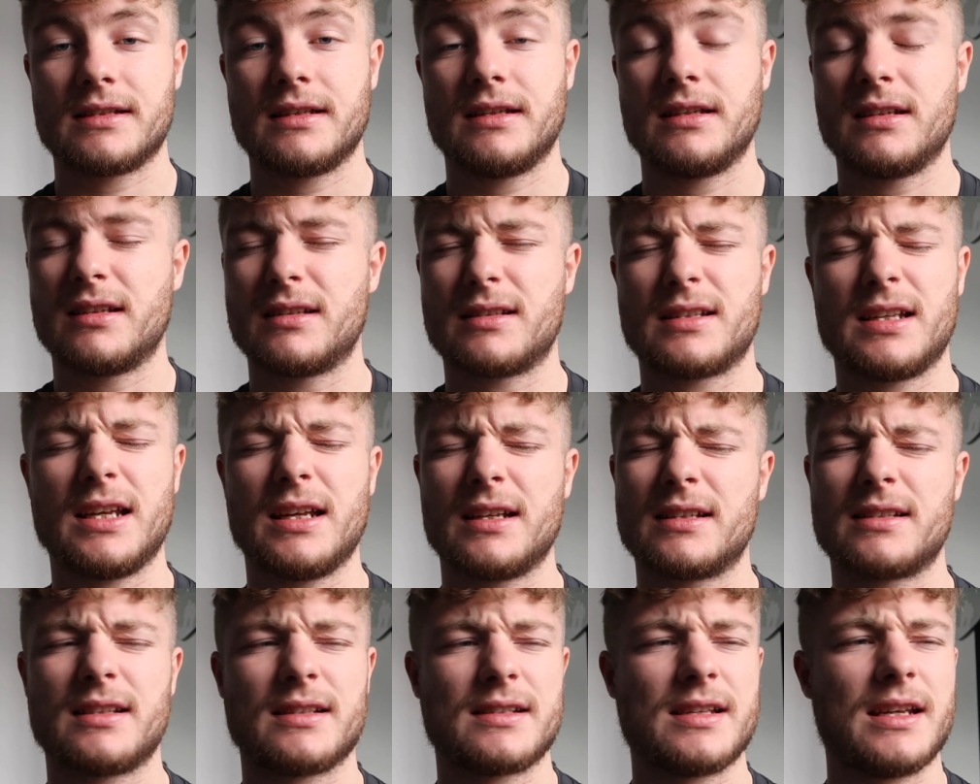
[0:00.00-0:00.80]
And
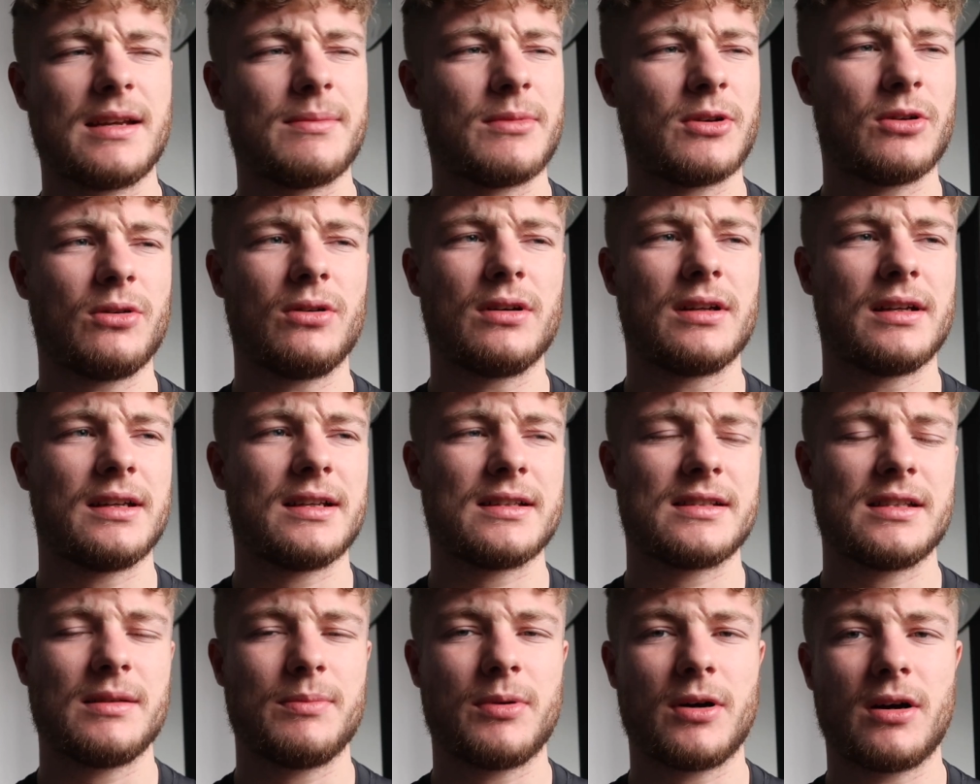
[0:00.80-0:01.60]
it's the same in all the
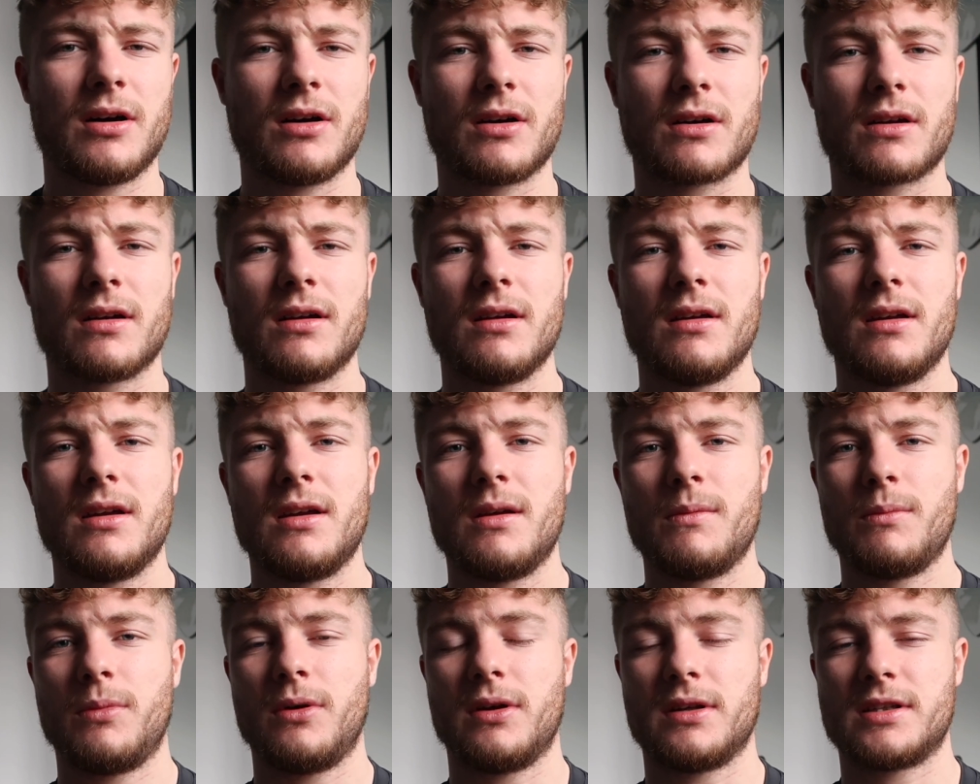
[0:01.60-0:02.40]
Disney park,
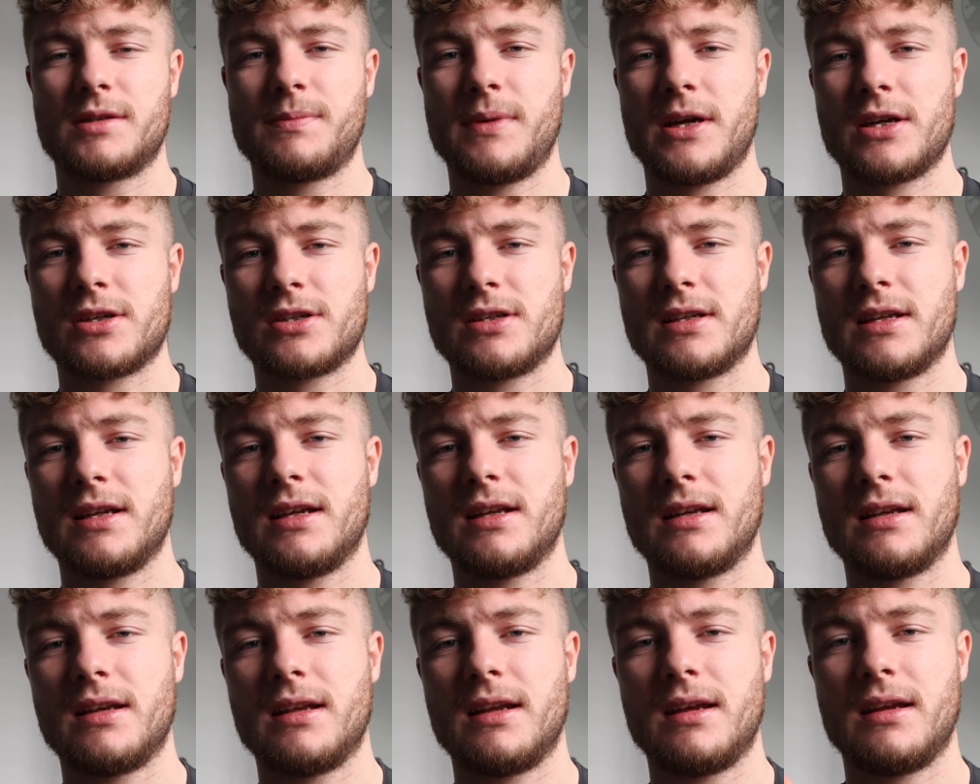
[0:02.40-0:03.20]
but especially
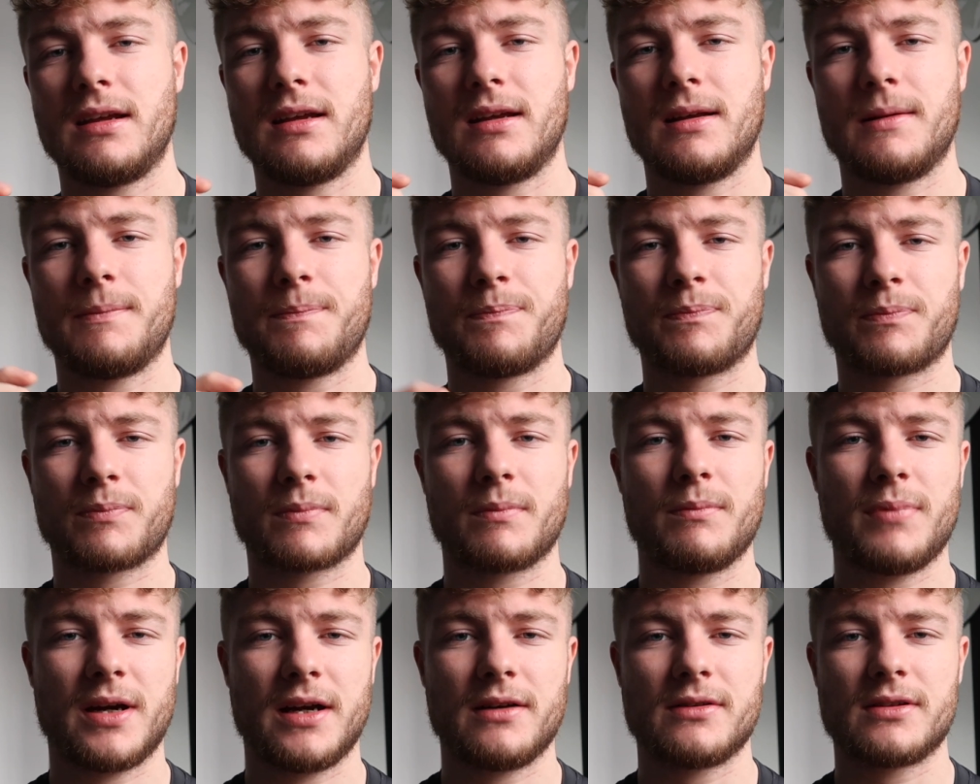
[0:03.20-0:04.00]
in the
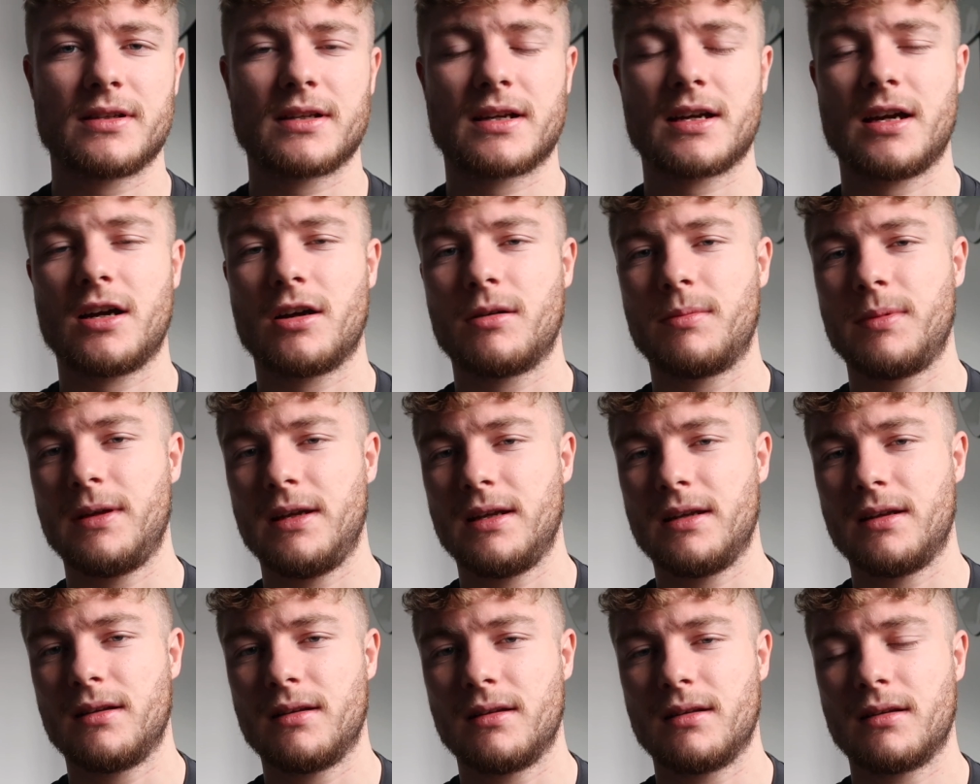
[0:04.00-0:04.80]
Pirates of the
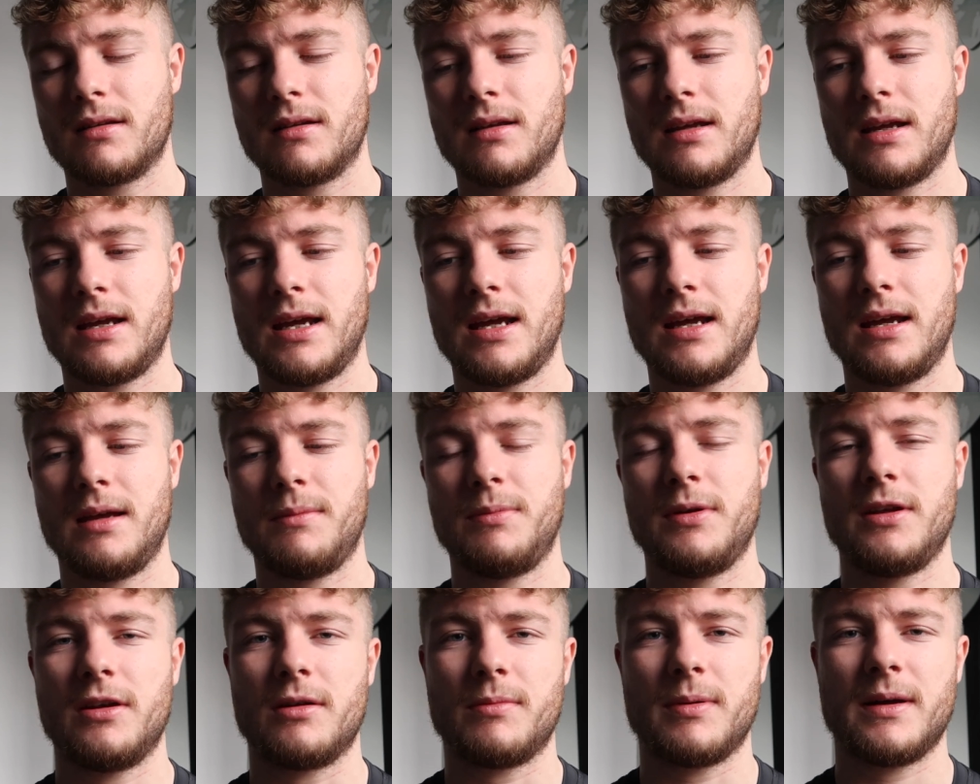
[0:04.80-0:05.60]
Caribbean,
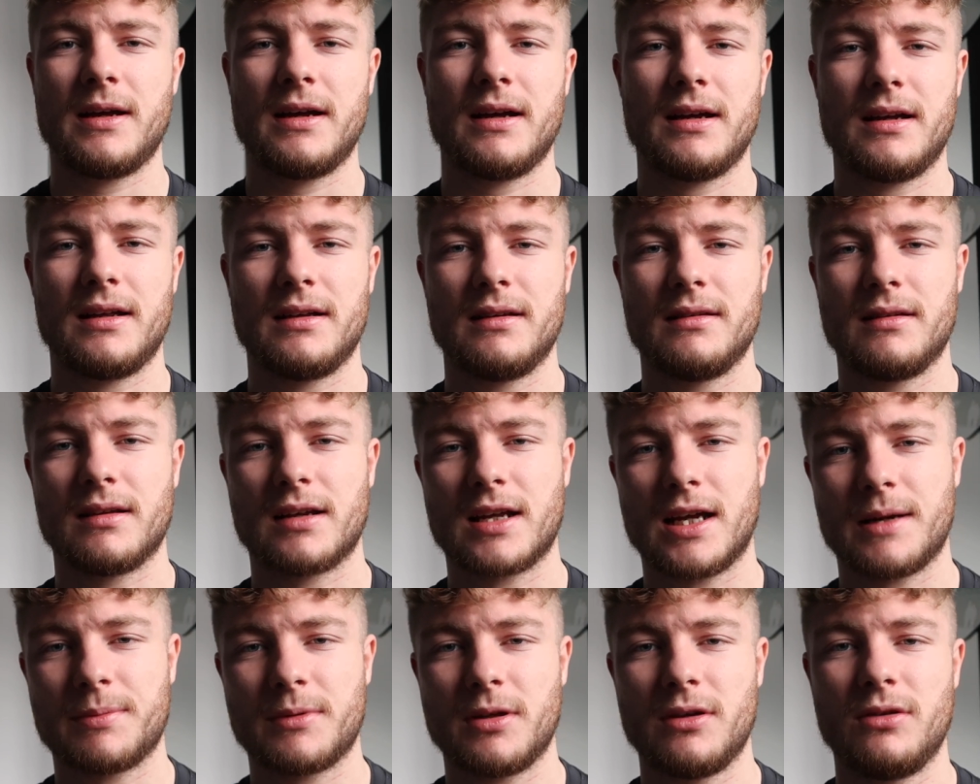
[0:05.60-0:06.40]
Peter Pan,
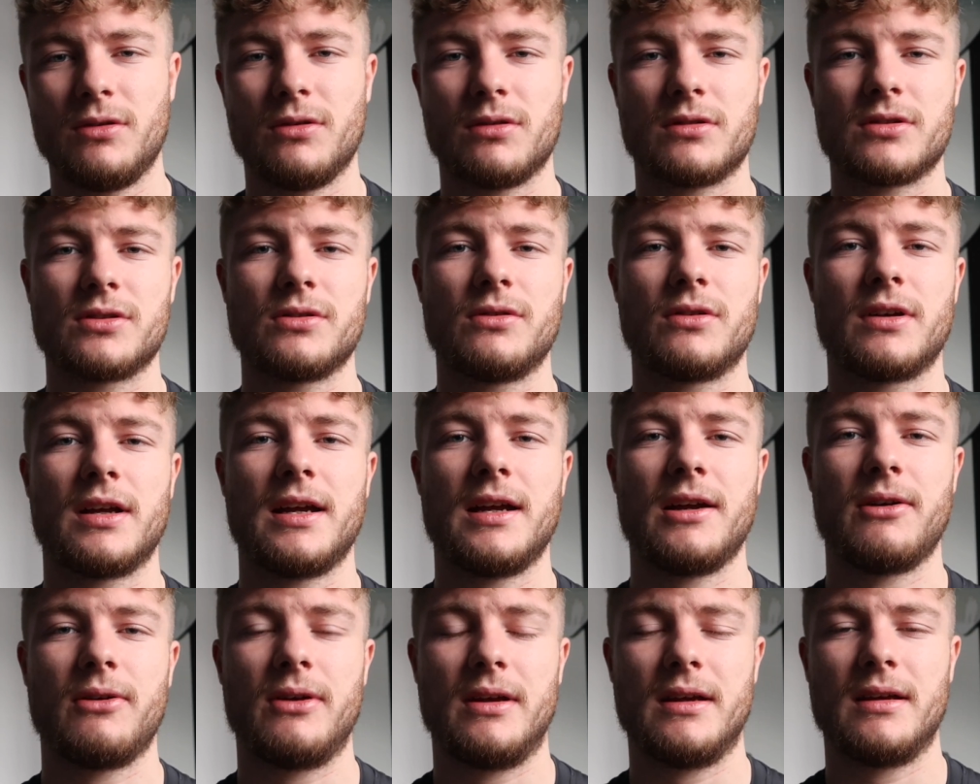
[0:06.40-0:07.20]
Captain Hook sort of
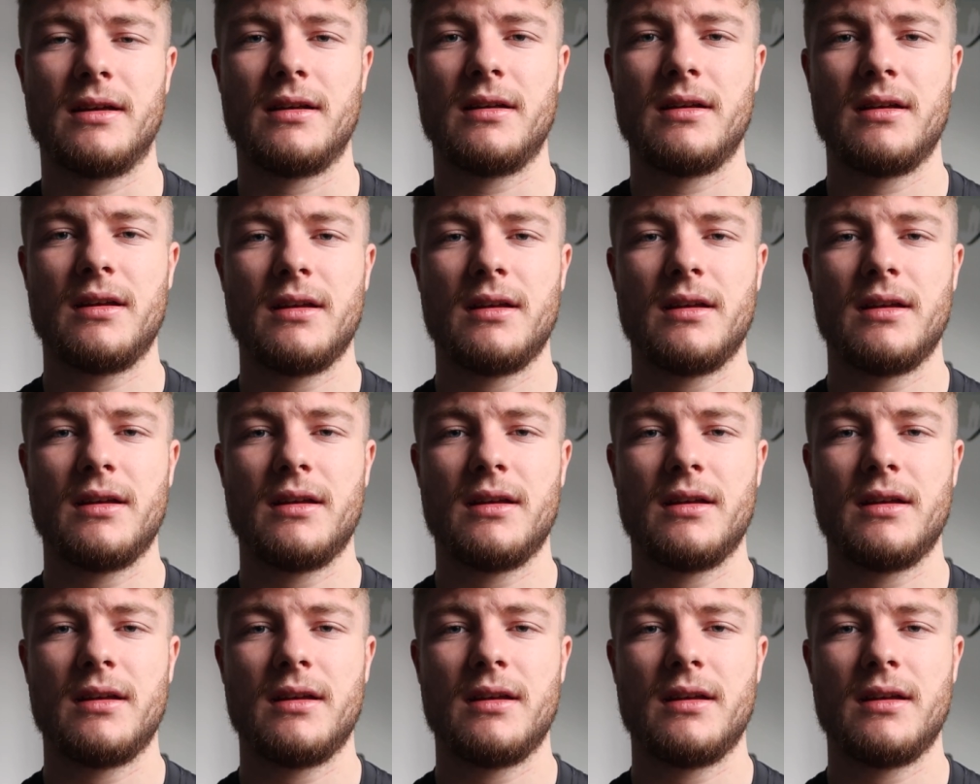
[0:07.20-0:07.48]
area.